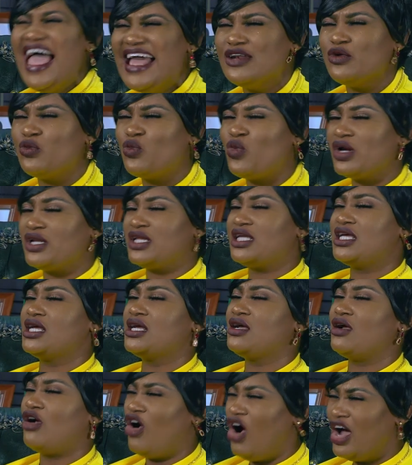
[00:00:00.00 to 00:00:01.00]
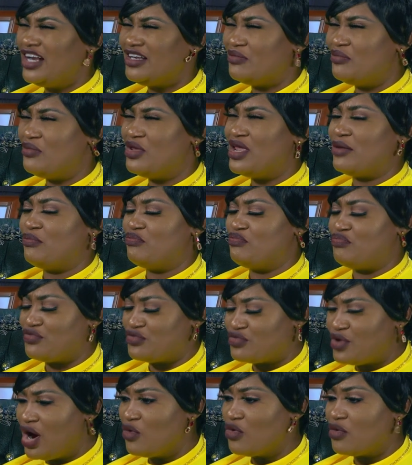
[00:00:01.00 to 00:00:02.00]
And what got me and
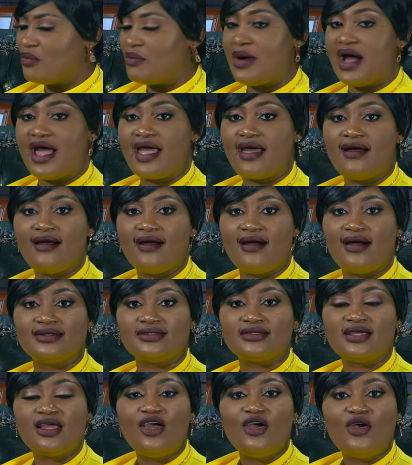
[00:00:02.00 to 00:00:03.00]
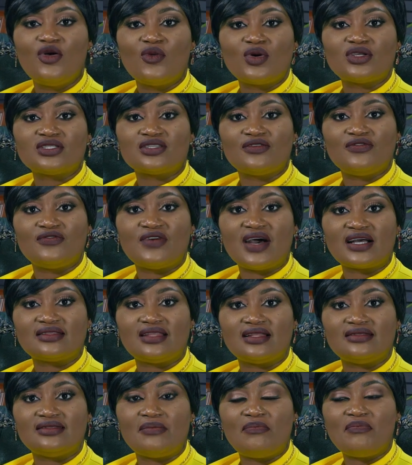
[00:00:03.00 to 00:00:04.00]
broke my heart was the fact
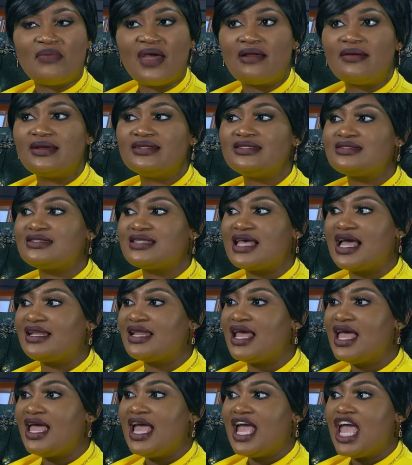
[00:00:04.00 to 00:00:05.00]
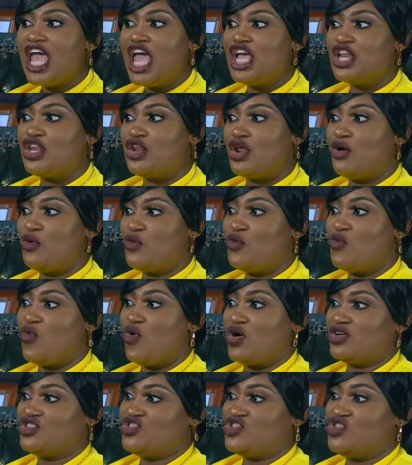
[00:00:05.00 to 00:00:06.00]
that the parents said it
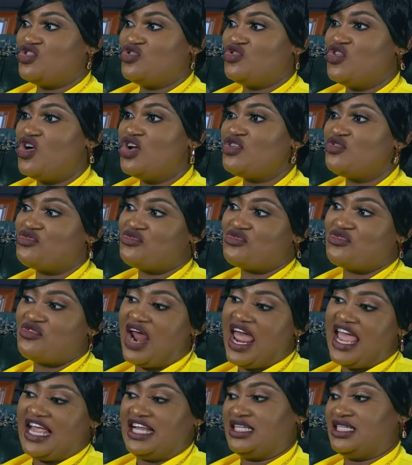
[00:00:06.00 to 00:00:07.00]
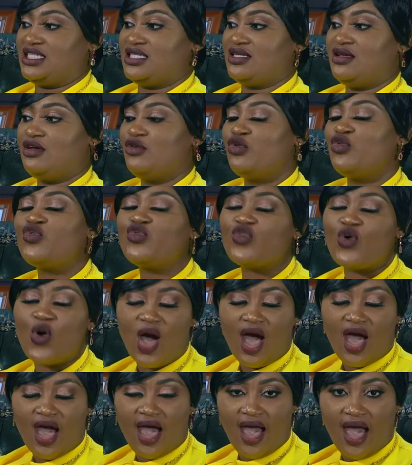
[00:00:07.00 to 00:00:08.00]
was not right for
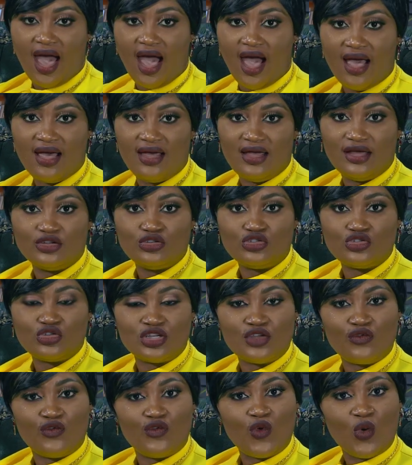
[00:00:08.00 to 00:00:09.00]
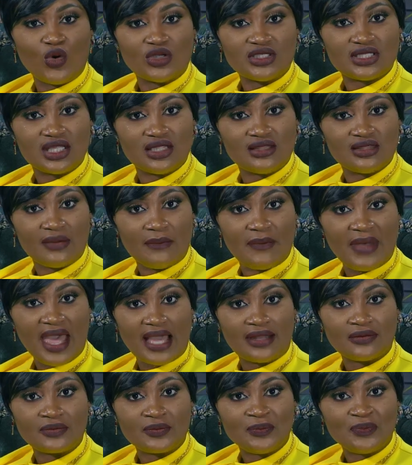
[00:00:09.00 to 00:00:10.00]
her to divorce the man.